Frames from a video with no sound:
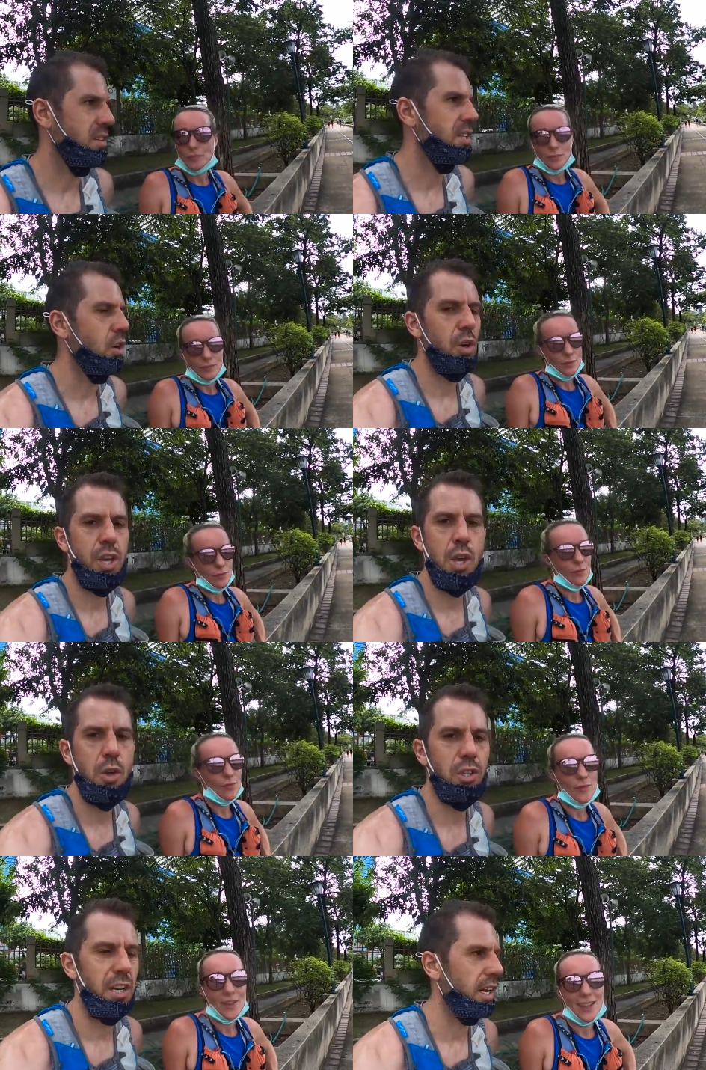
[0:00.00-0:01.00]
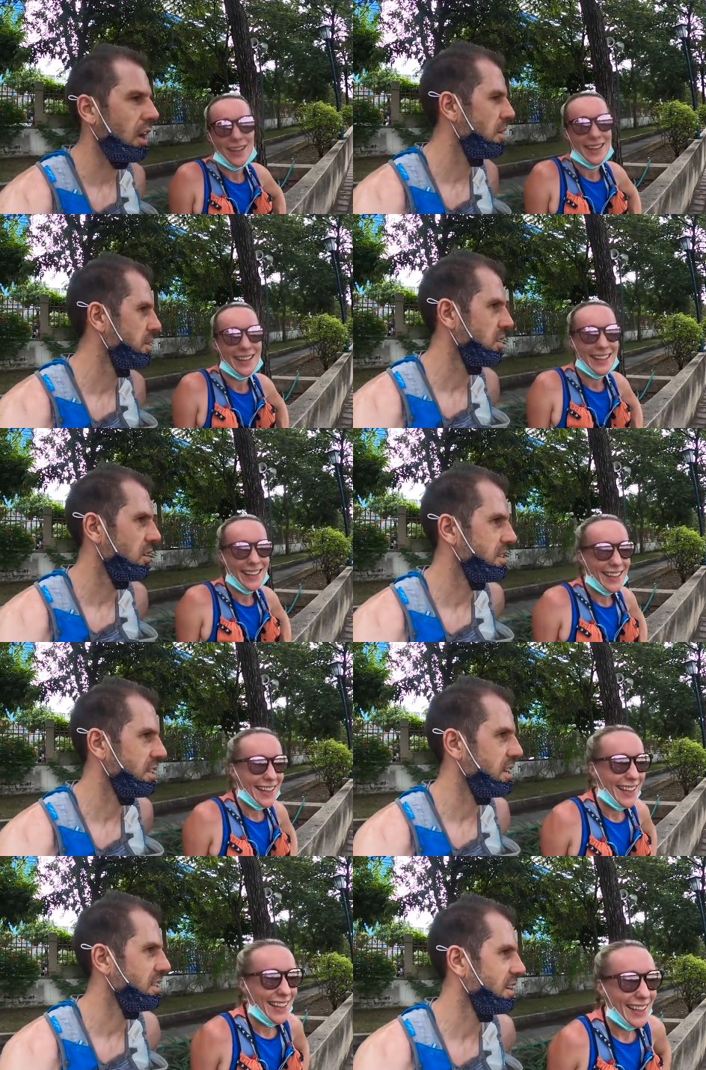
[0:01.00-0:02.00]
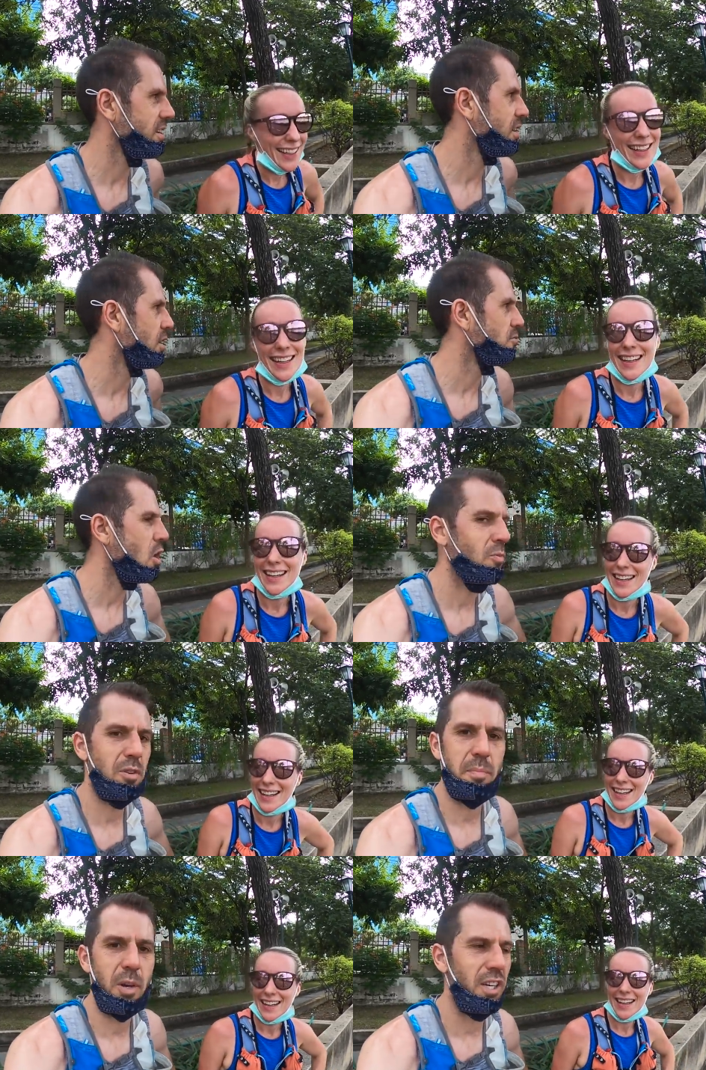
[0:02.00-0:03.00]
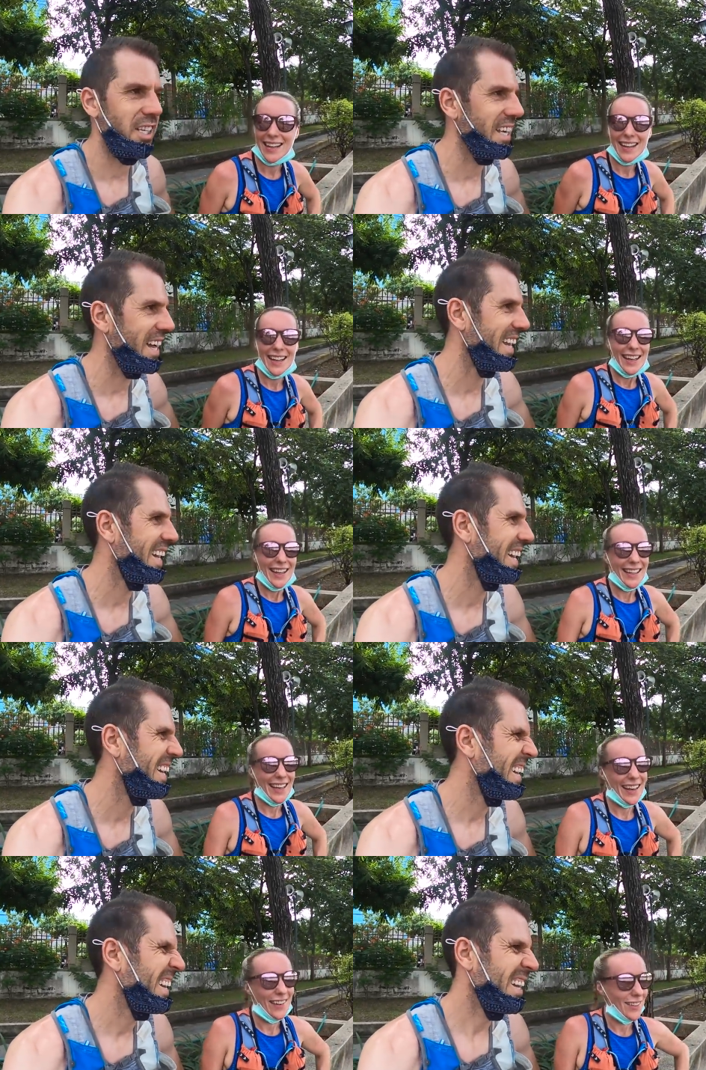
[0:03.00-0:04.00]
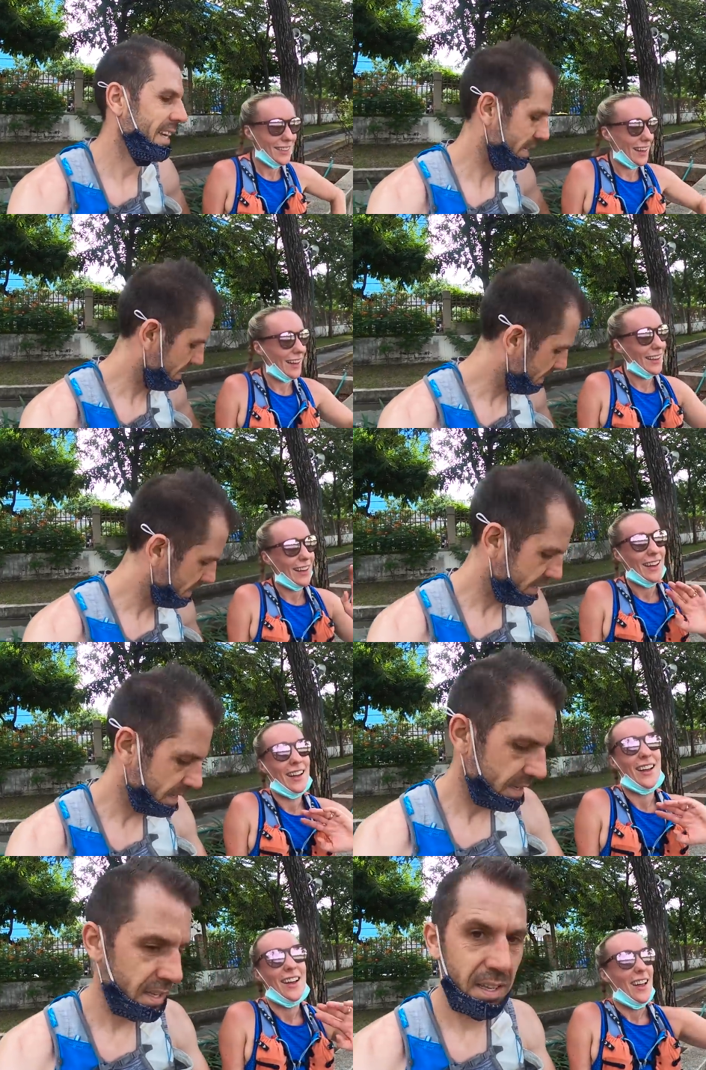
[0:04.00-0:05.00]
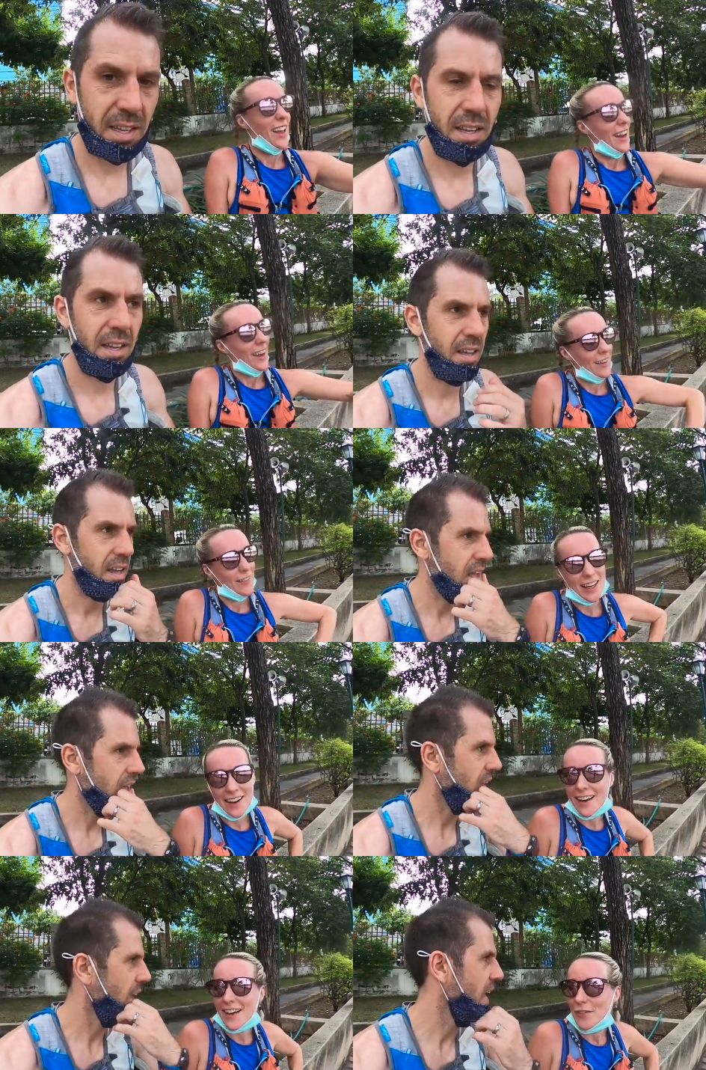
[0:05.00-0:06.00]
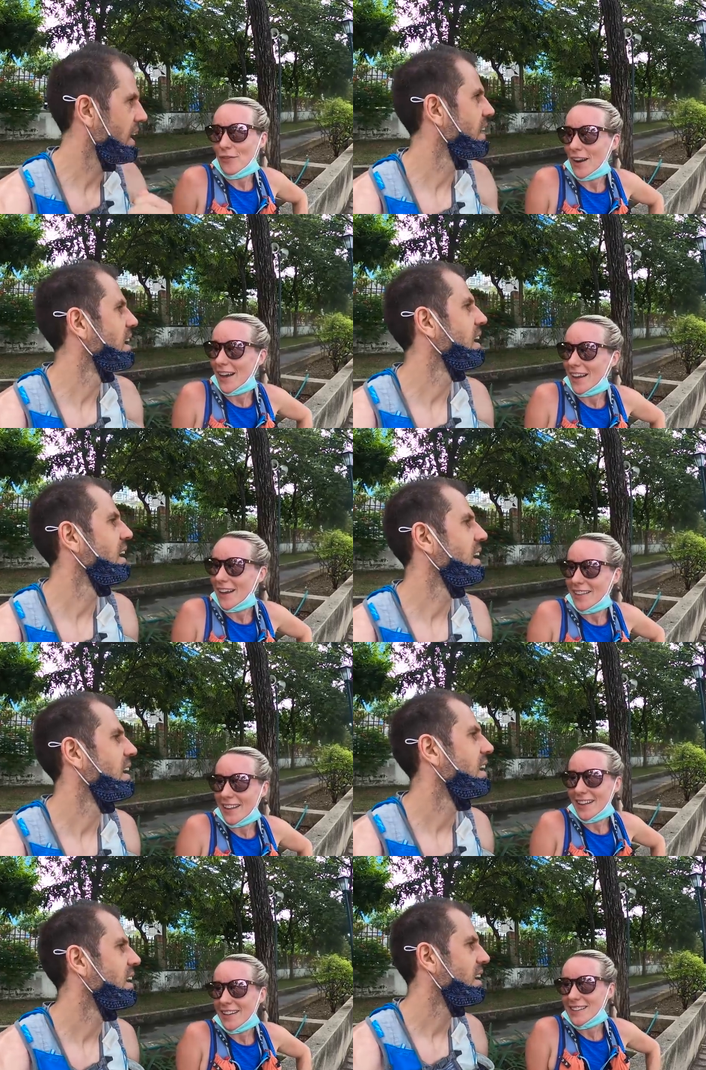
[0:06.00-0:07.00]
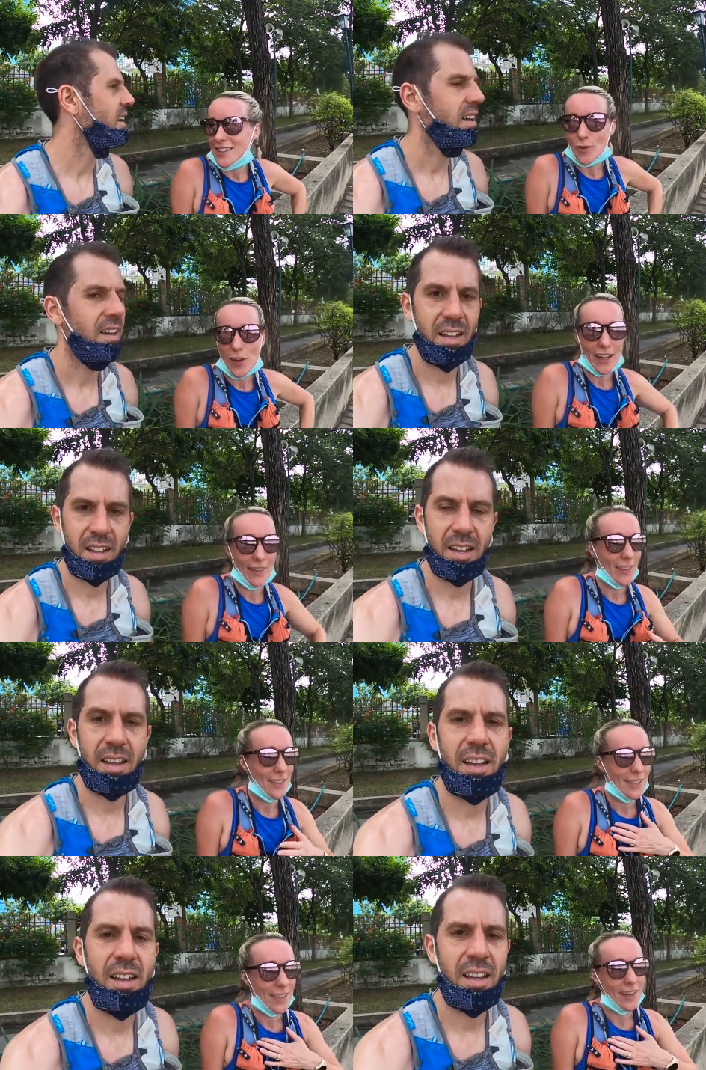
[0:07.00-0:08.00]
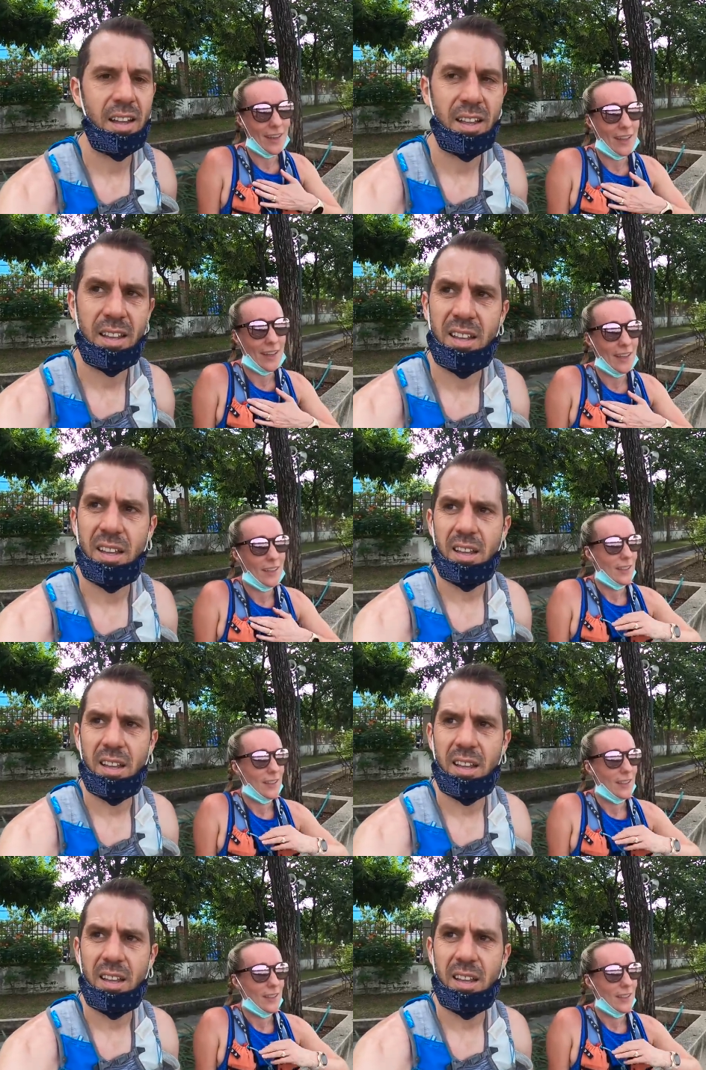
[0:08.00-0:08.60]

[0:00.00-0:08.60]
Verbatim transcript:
Speaker 1: are still hugely acclimatizing. It, you know, Rome wasn't built in a day.
Speaker 2: Yeah, I was like loving life, flying, thinking this is great, and then suddenly,